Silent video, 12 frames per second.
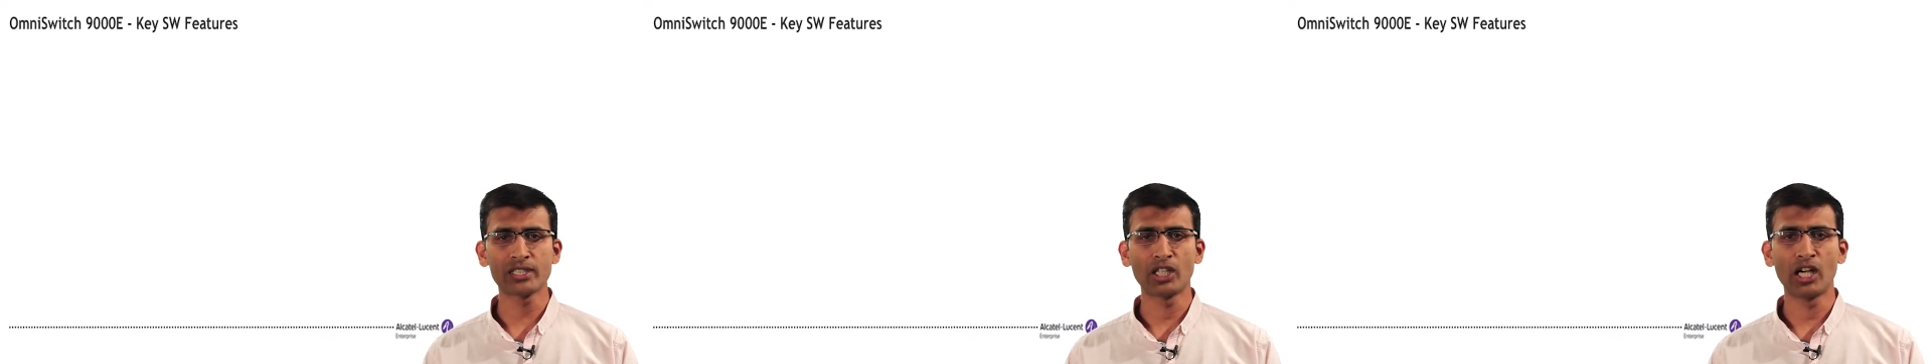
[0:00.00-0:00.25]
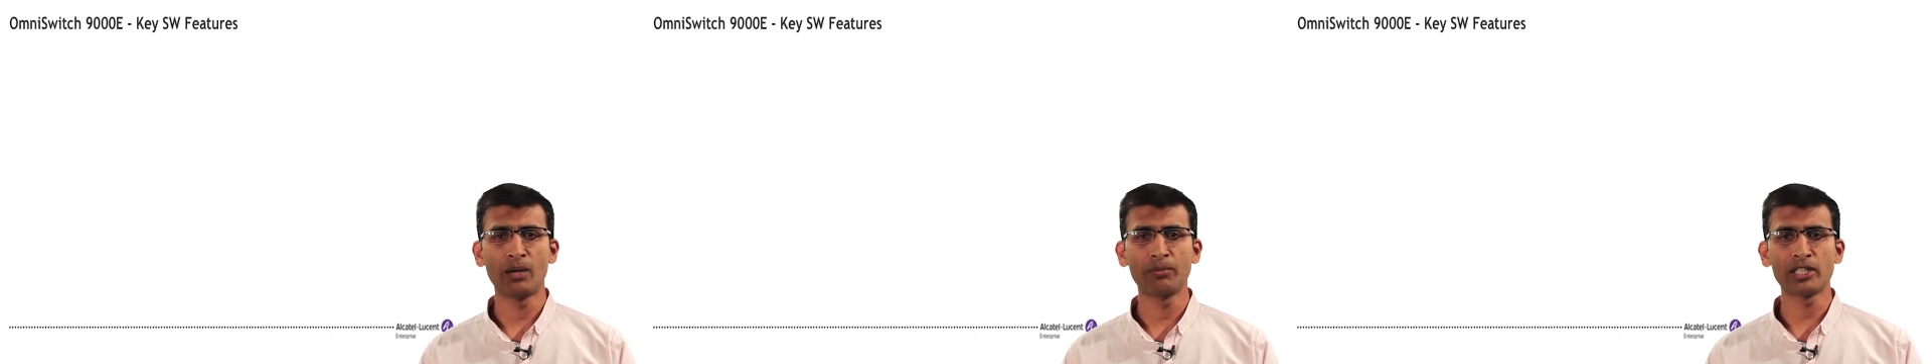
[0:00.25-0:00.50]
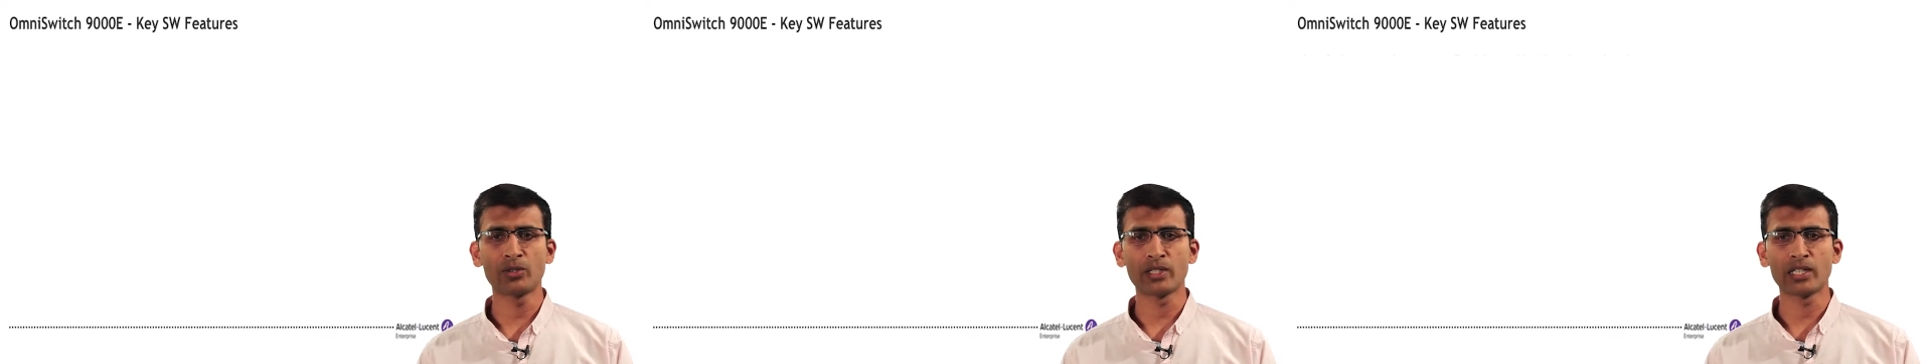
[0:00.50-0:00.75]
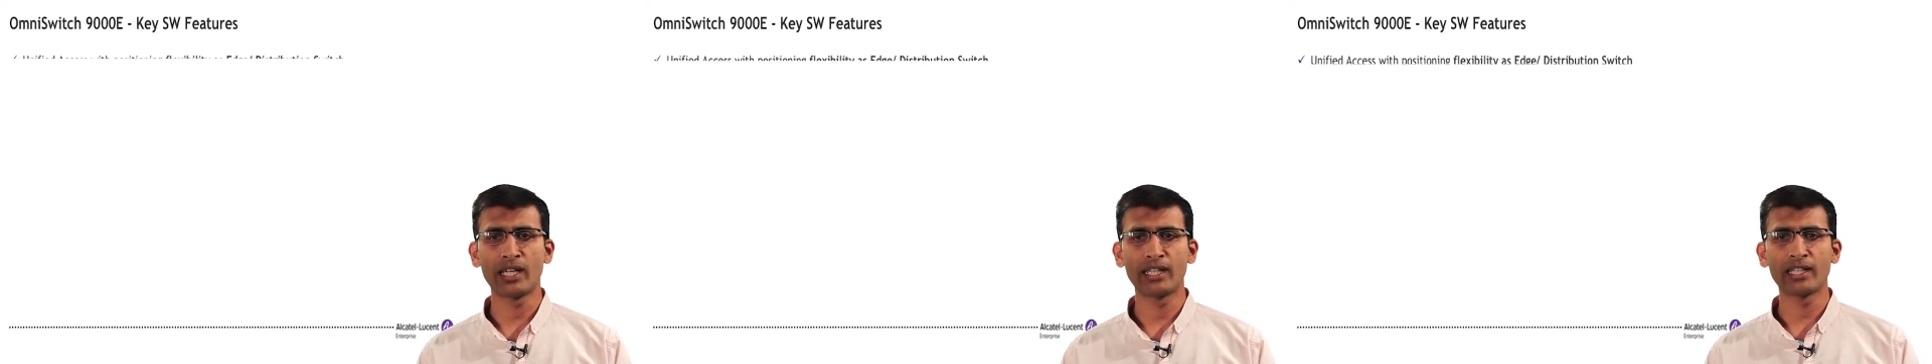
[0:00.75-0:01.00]
the
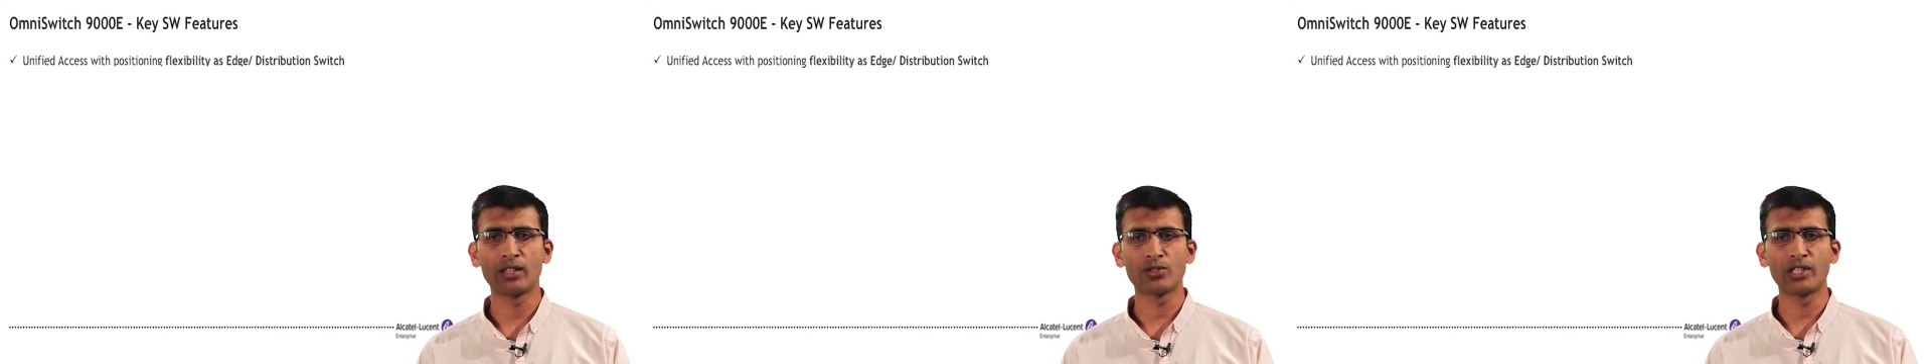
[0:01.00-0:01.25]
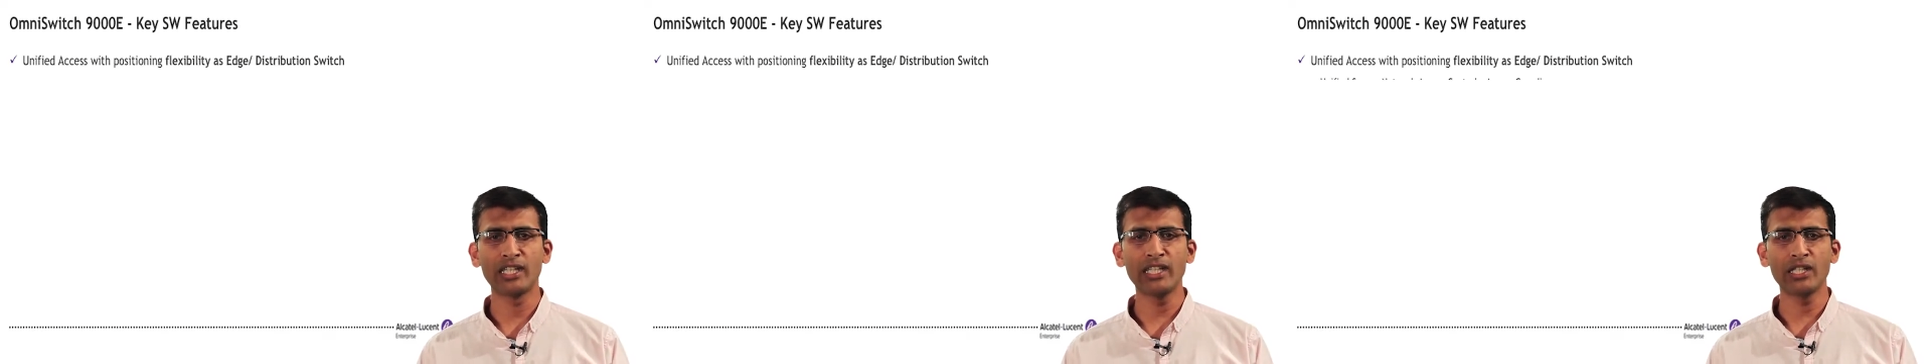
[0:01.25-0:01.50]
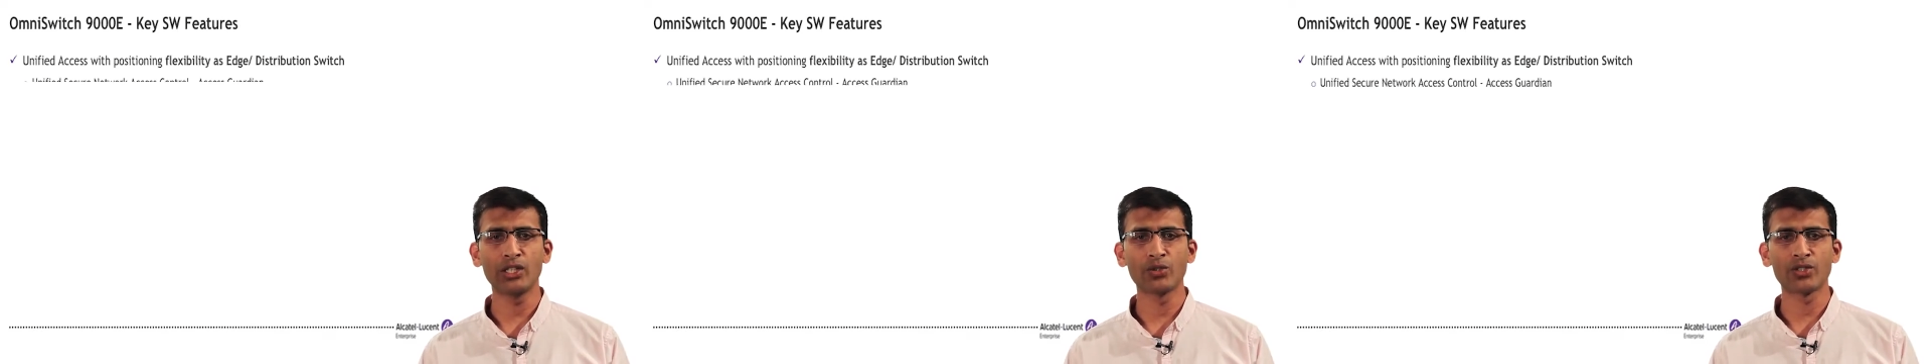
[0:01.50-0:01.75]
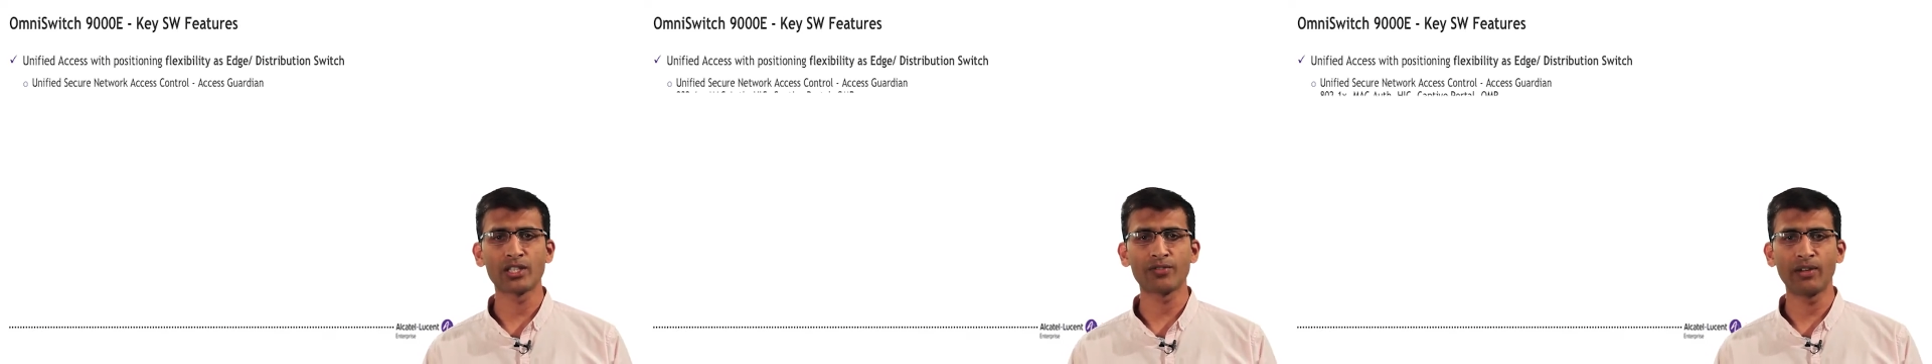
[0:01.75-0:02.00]
OmniSwitch 9000E
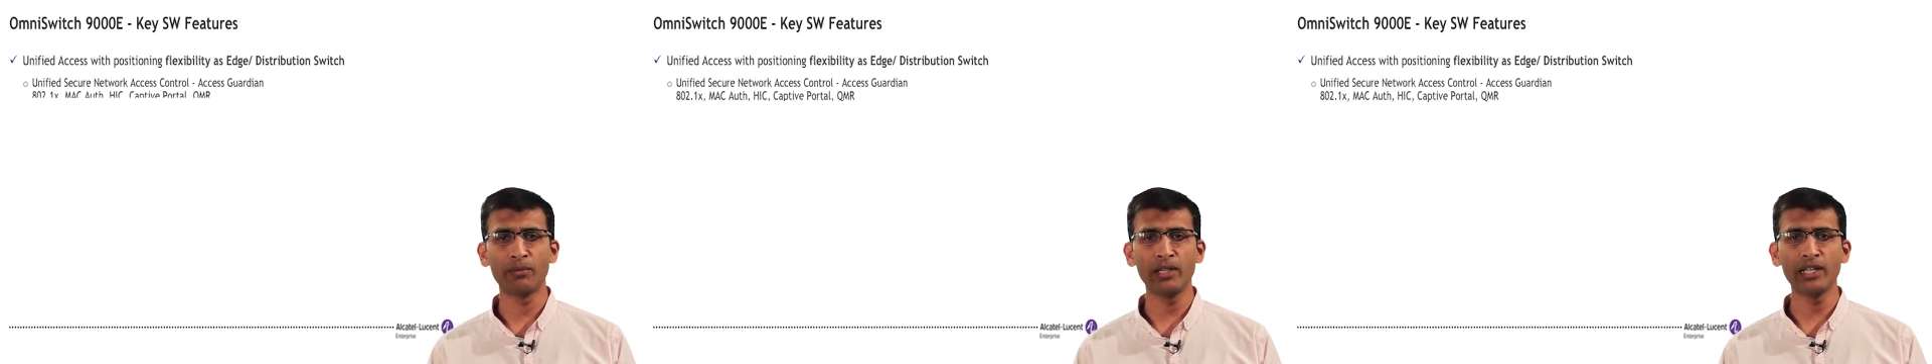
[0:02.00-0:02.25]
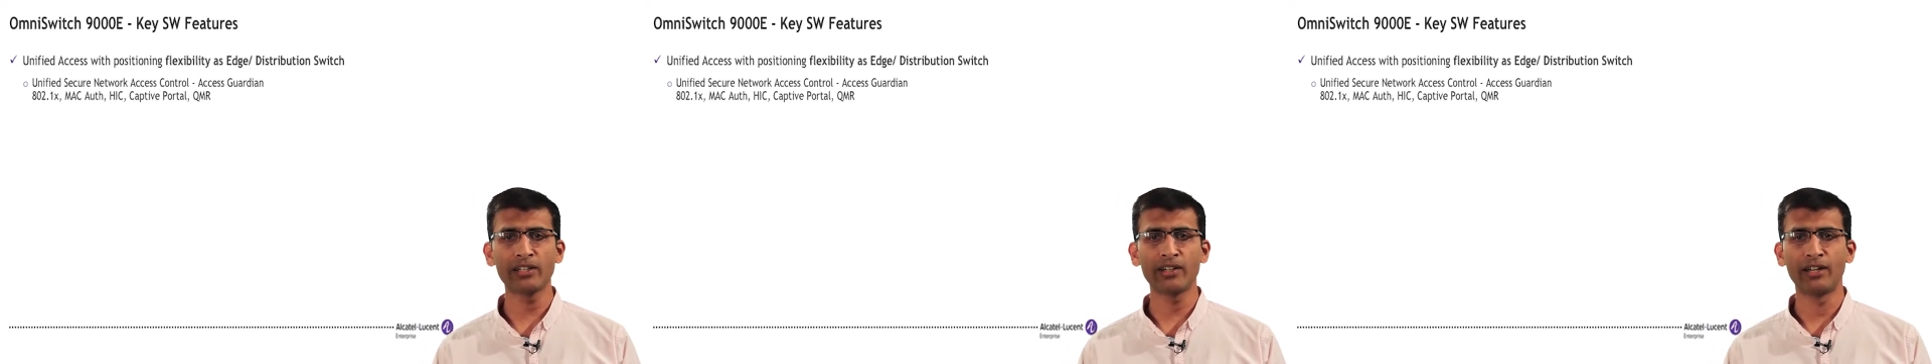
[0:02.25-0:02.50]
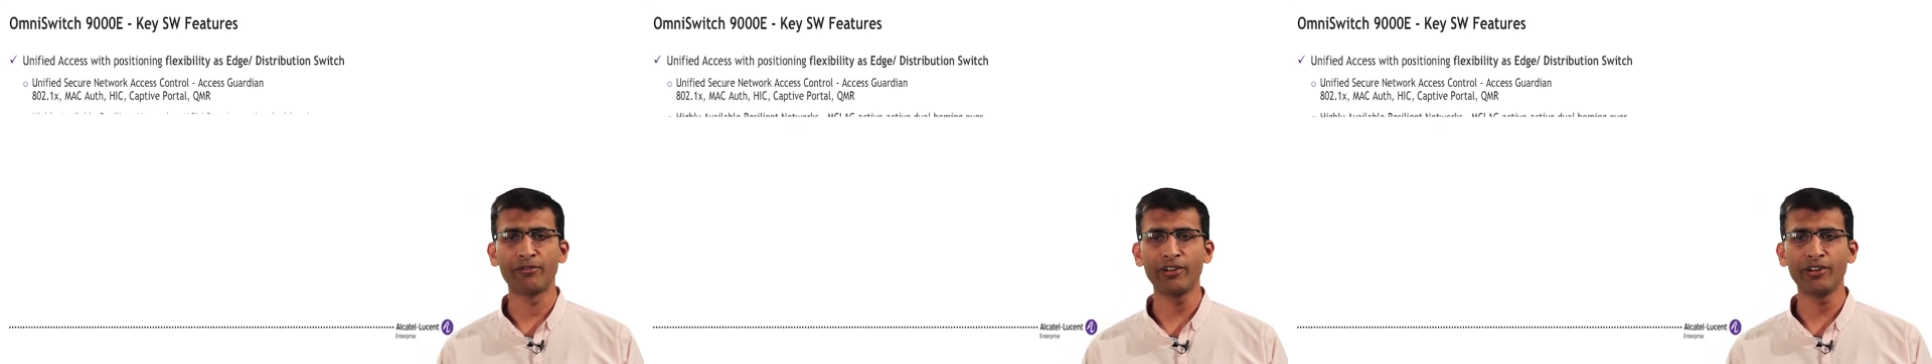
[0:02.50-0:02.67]
uses familiar and